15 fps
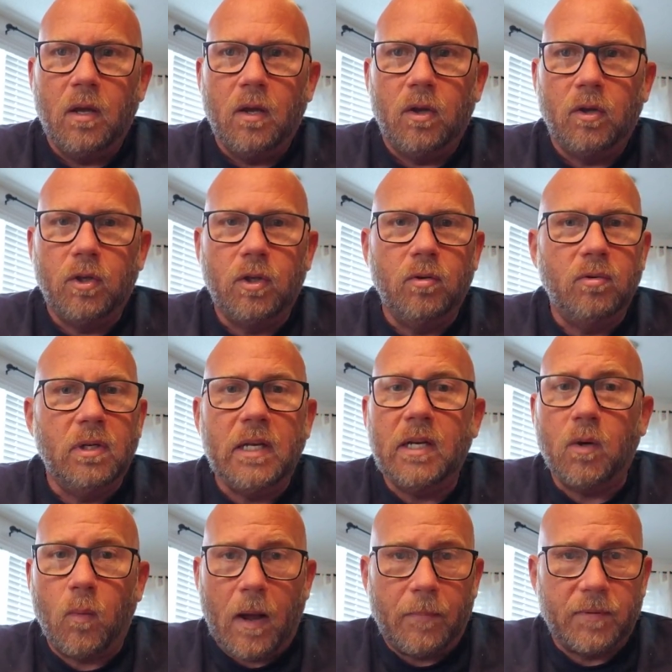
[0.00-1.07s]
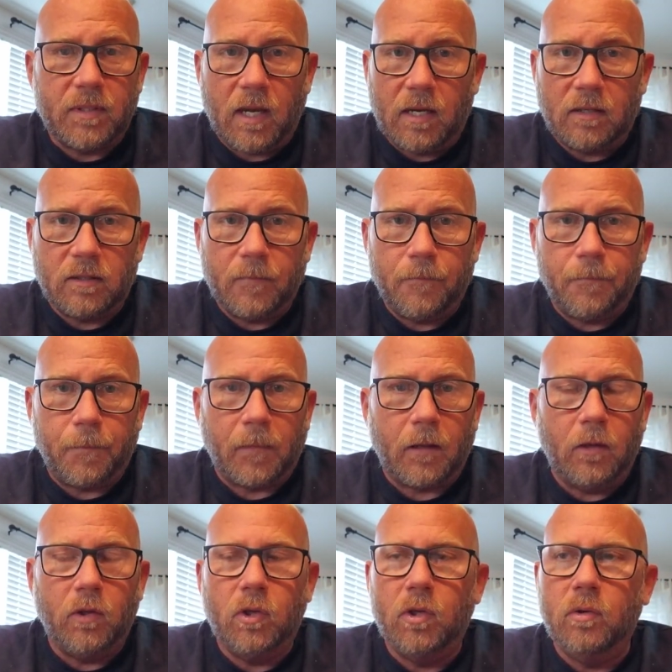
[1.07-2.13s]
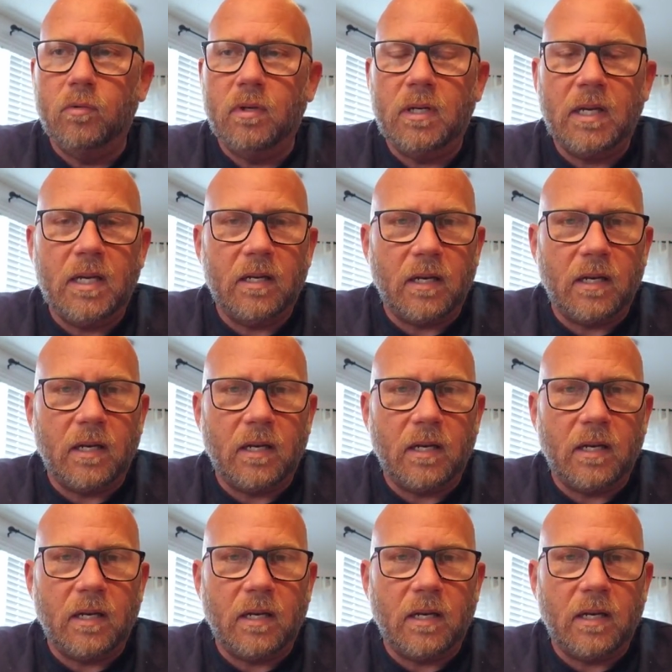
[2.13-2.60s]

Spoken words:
you need a website, you need